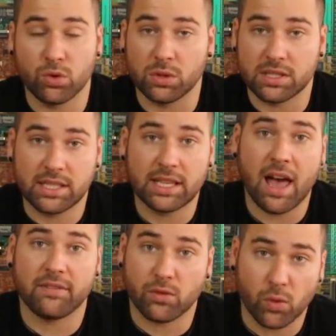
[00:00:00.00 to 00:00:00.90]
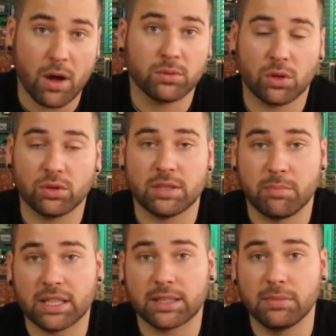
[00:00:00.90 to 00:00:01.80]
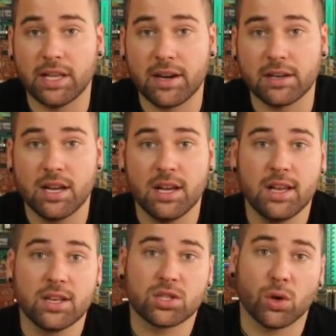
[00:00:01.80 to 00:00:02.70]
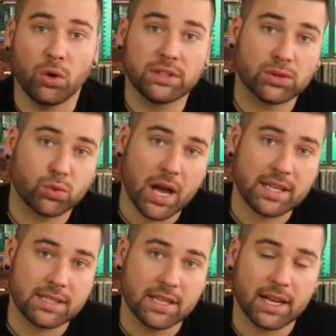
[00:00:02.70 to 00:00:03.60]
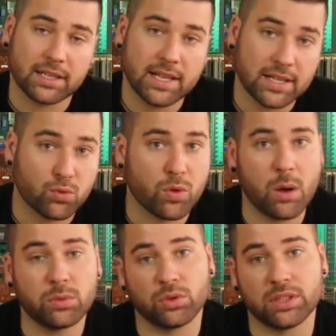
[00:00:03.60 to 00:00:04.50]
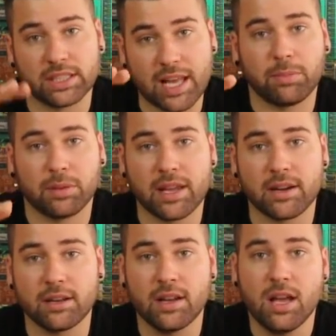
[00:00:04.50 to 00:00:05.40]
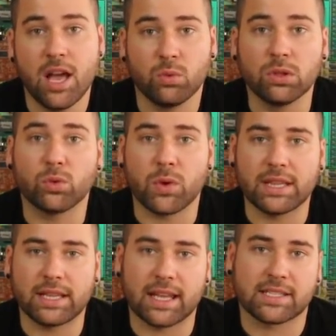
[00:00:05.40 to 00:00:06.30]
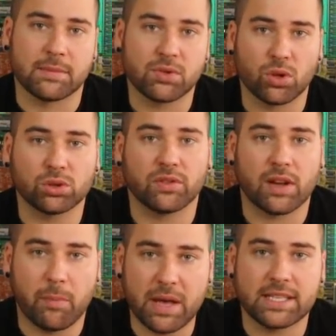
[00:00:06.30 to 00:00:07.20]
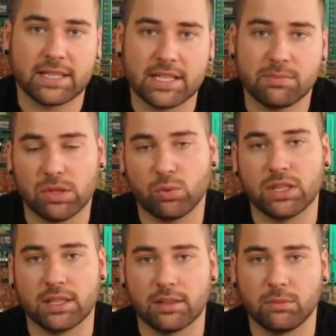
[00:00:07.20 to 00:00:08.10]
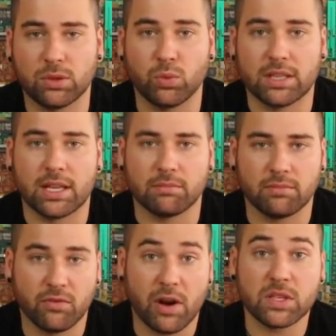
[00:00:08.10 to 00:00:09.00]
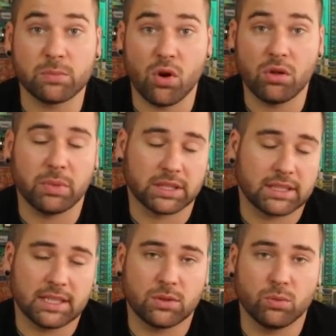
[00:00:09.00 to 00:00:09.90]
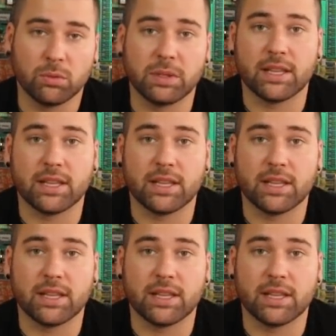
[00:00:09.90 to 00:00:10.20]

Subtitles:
you will still have ground on the bottom layer, so all the tracks that are not ground on the top layer will create like some sort of capacitance between them. Very small, but it will be